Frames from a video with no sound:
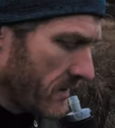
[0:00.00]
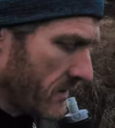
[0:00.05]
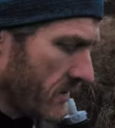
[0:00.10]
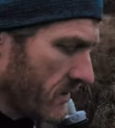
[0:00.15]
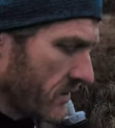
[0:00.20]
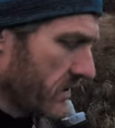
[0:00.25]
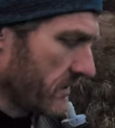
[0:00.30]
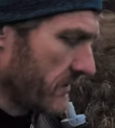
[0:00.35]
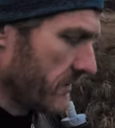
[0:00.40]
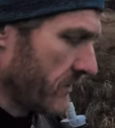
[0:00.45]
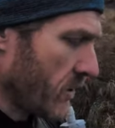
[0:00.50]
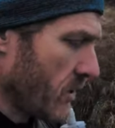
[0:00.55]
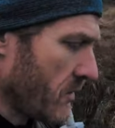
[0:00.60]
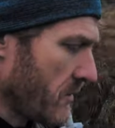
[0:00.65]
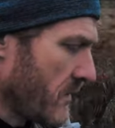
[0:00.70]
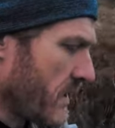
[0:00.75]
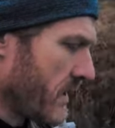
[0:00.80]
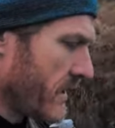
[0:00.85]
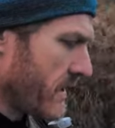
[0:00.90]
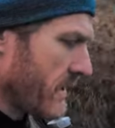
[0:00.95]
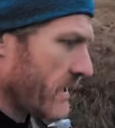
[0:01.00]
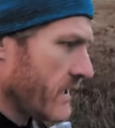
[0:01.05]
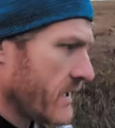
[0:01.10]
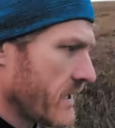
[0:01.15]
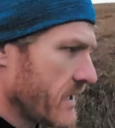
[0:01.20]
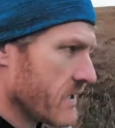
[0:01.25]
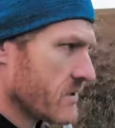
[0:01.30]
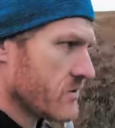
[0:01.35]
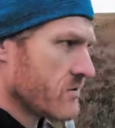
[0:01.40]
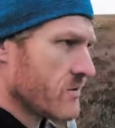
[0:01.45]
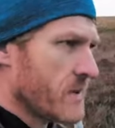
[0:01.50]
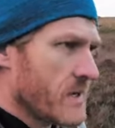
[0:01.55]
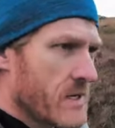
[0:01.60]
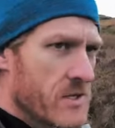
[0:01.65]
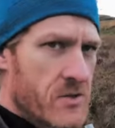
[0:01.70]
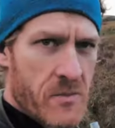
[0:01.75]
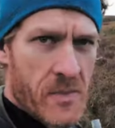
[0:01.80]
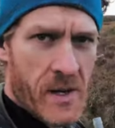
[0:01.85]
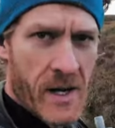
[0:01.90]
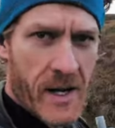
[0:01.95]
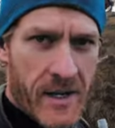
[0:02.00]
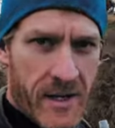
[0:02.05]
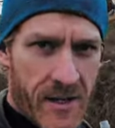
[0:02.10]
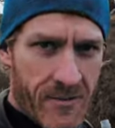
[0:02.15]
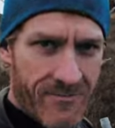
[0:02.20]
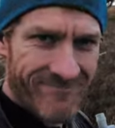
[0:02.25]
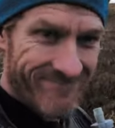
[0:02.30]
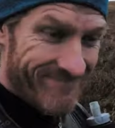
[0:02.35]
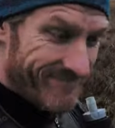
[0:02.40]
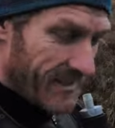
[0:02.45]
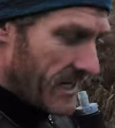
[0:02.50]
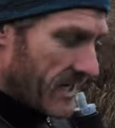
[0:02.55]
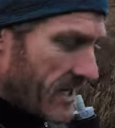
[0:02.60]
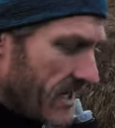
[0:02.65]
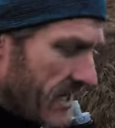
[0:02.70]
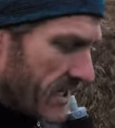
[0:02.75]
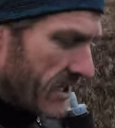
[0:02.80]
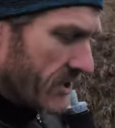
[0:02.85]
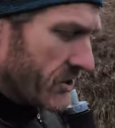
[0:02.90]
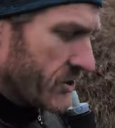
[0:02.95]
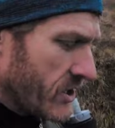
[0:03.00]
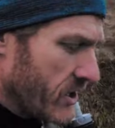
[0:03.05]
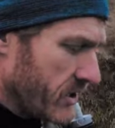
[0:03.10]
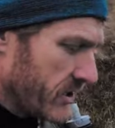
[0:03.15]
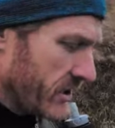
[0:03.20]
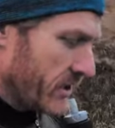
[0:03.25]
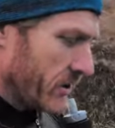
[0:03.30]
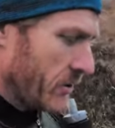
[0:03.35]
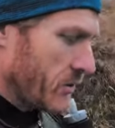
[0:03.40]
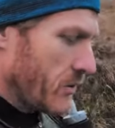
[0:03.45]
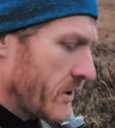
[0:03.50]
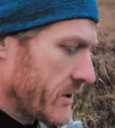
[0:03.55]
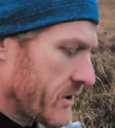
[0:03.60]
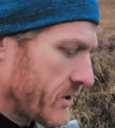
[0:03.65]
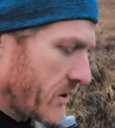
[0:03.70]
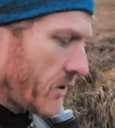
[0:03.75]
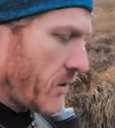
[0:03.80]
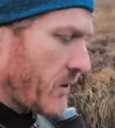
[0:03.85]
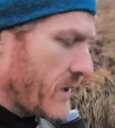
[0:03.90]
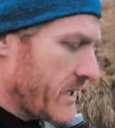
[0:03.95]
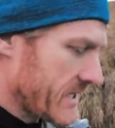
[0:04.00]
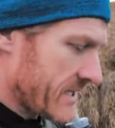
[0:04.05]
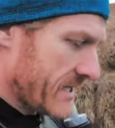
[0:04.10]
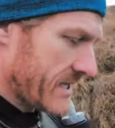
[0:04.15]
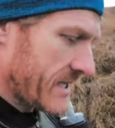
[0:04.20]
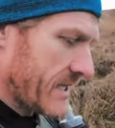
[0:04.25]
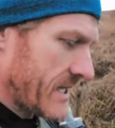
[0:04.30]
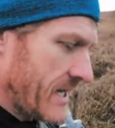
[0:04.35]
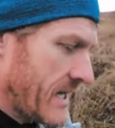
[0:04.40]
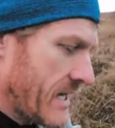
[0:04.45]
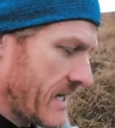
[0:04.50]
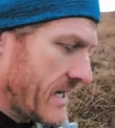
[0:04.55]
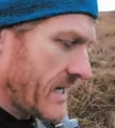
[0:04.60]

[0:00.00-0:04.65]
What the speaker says: because I forgot my extra battery pack. So I'm gonna call it quits.